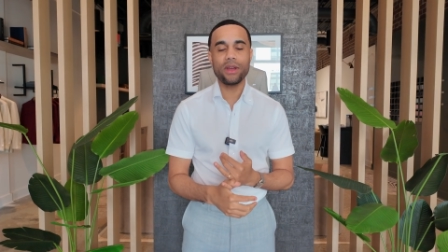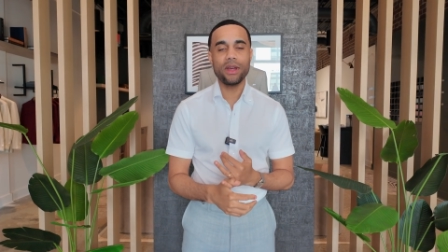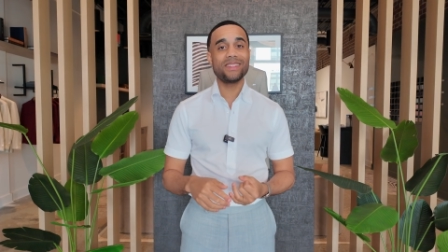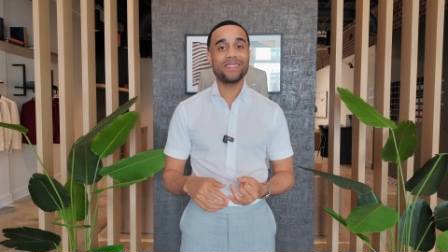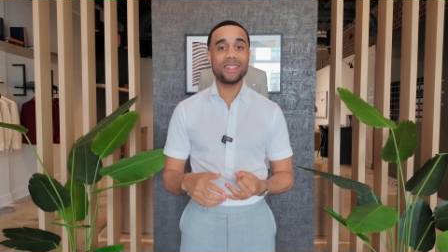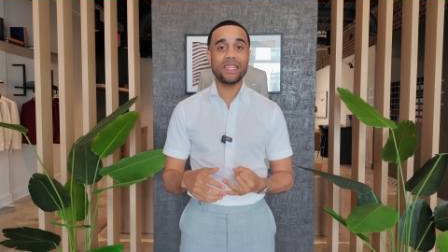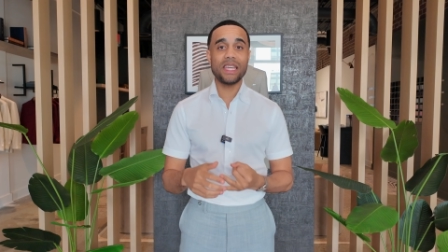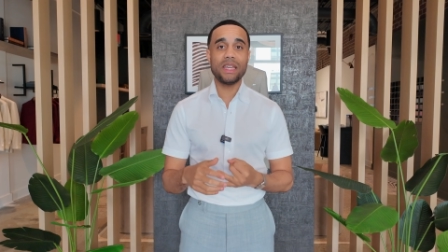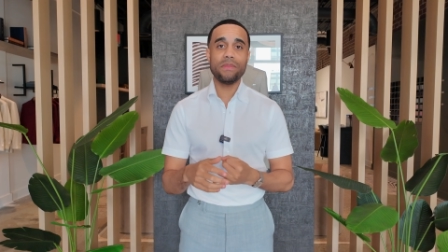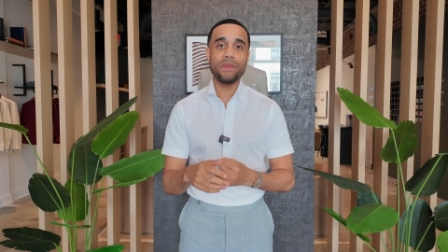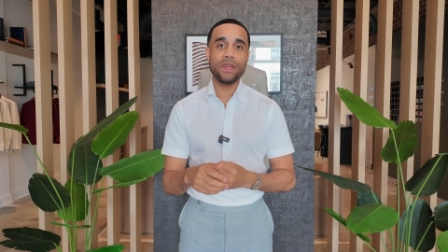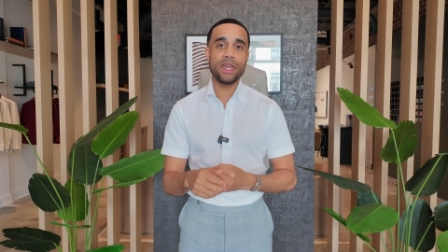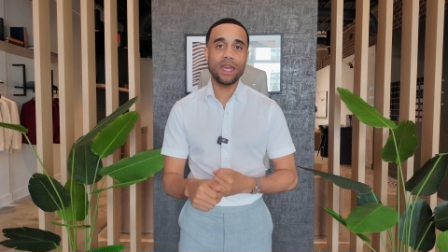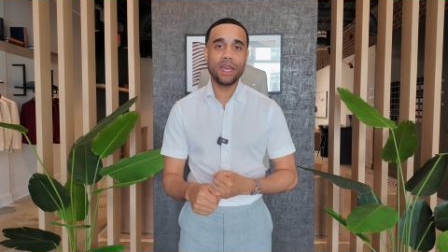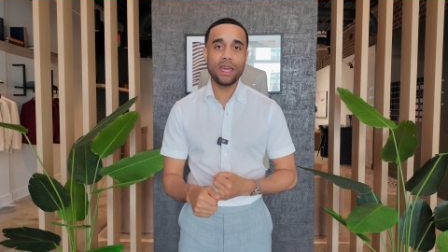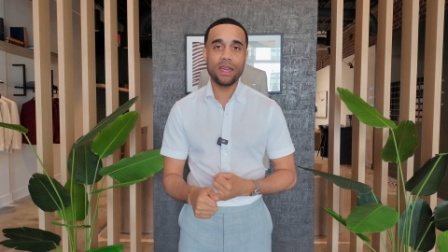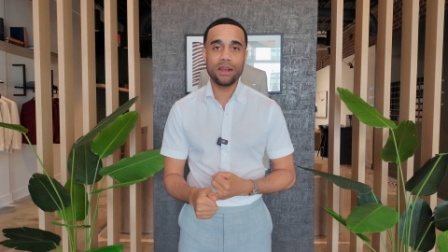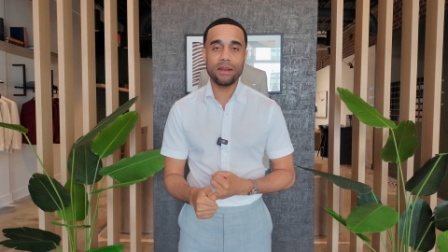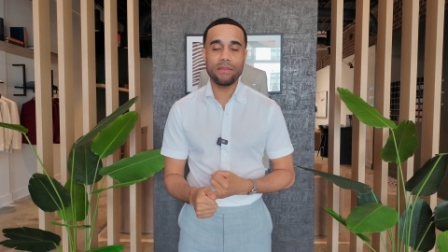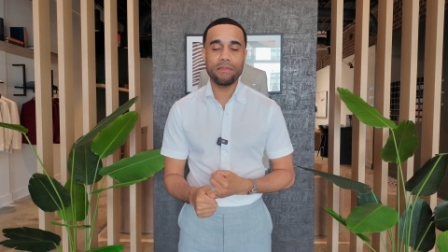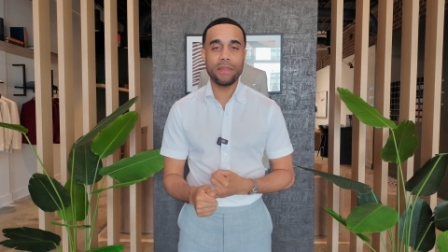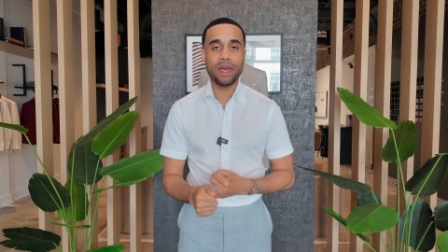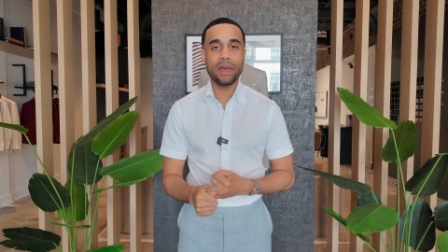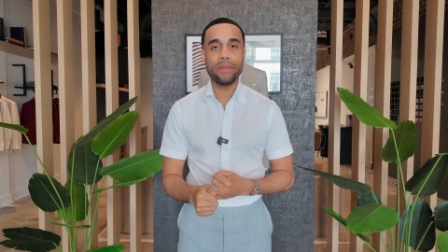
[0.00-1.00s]
steaming
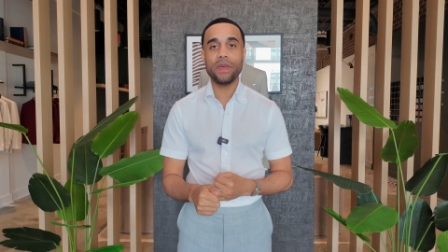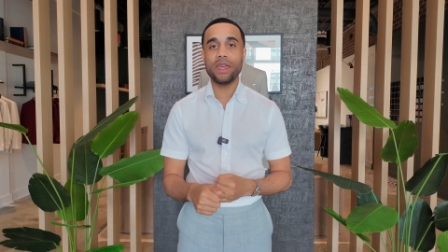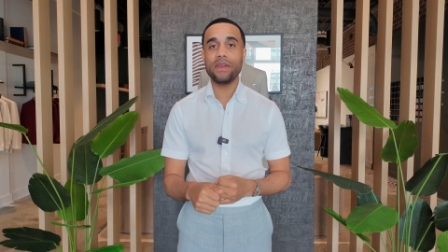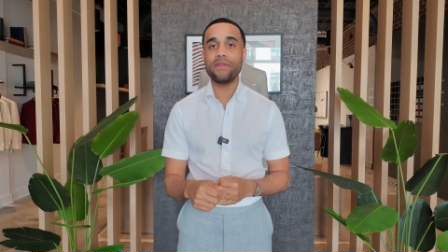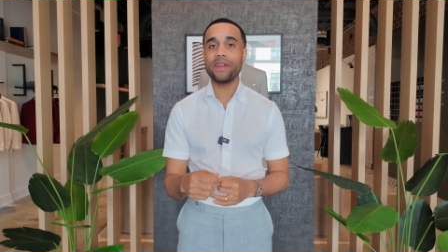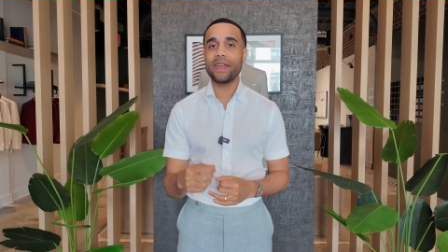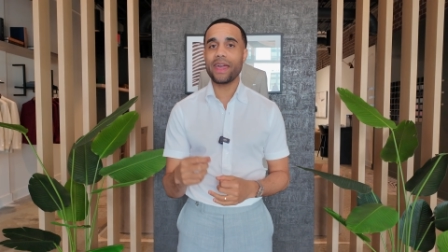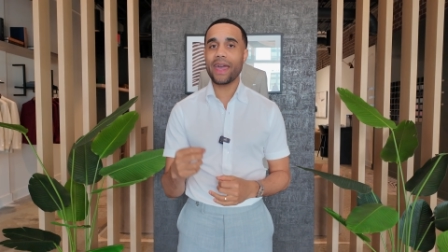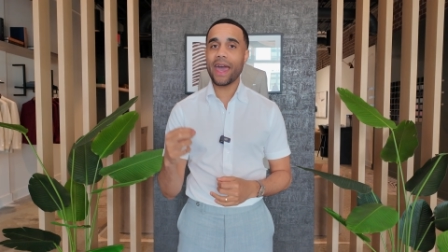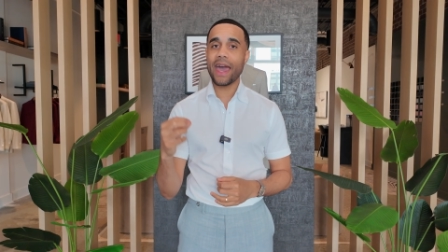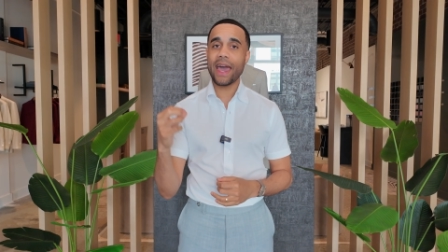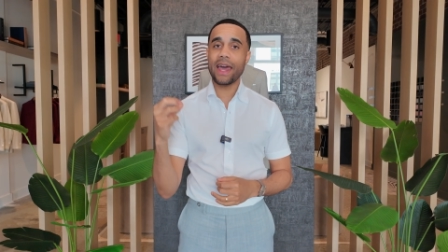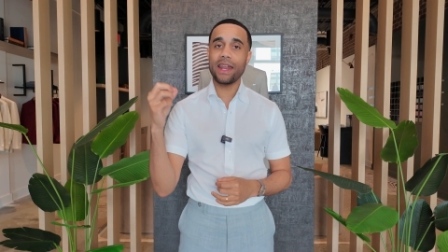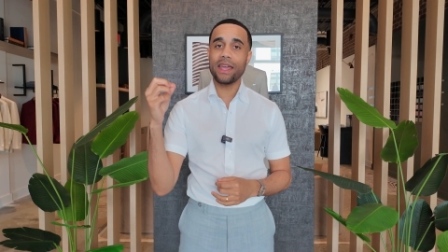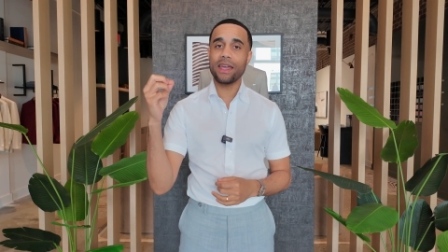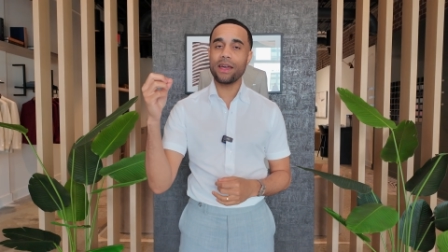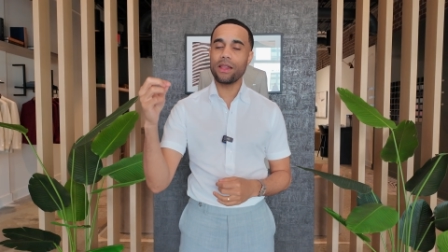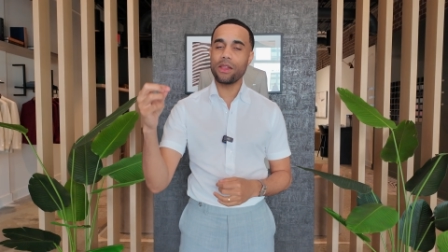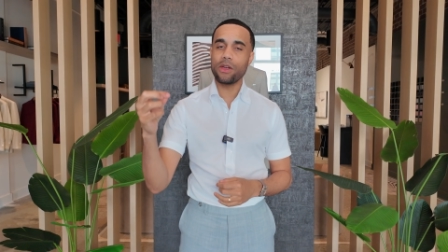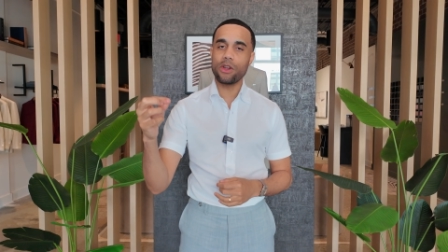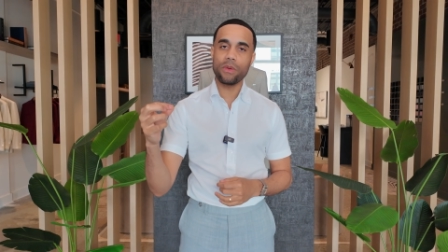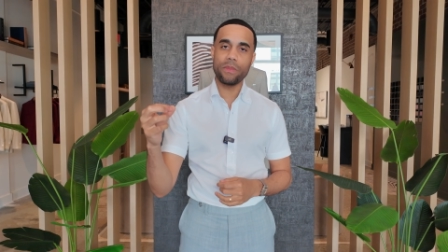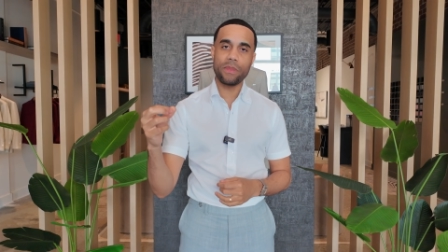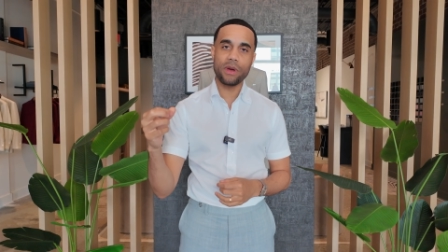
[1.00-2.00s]
it, maybe even adding a
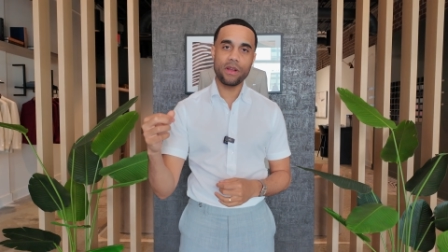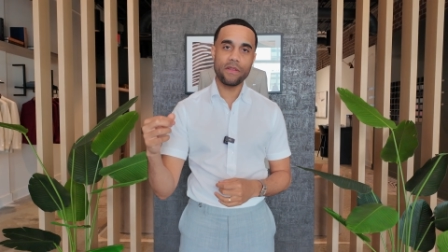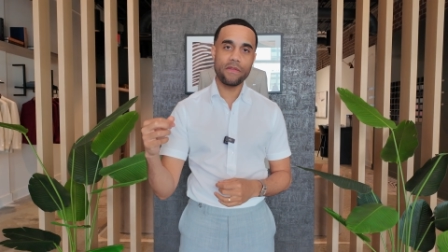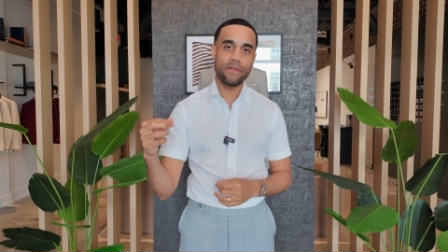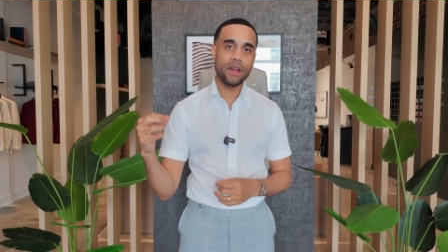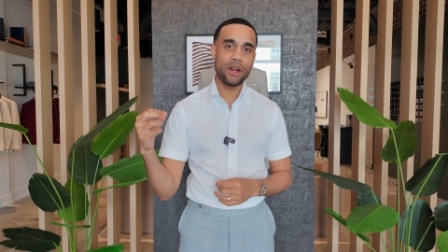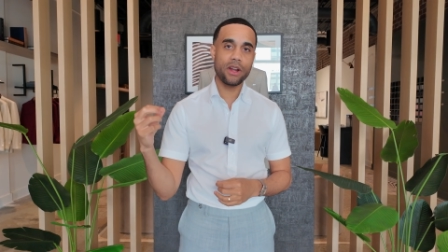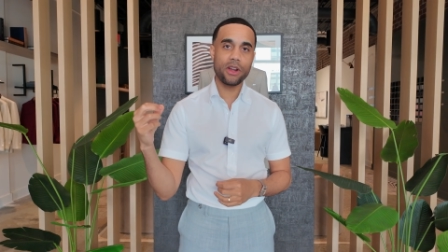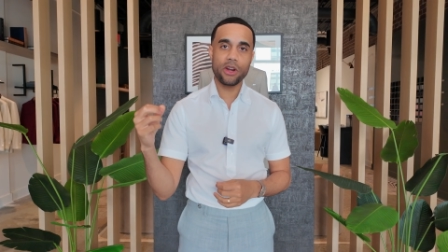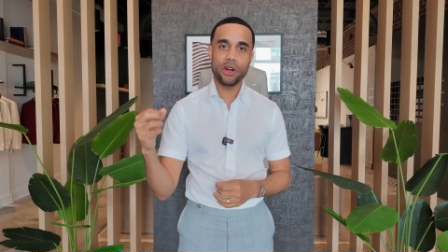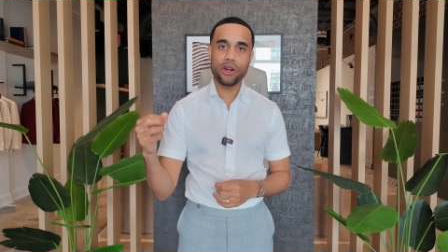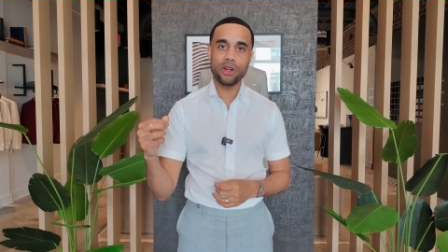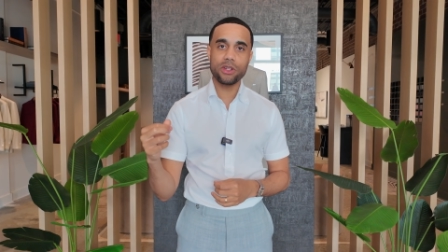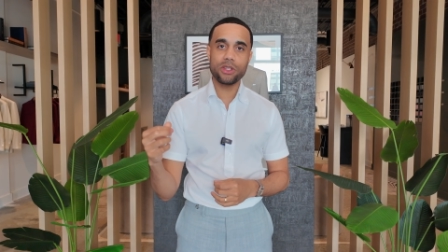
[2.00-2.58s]
little bit of vinegar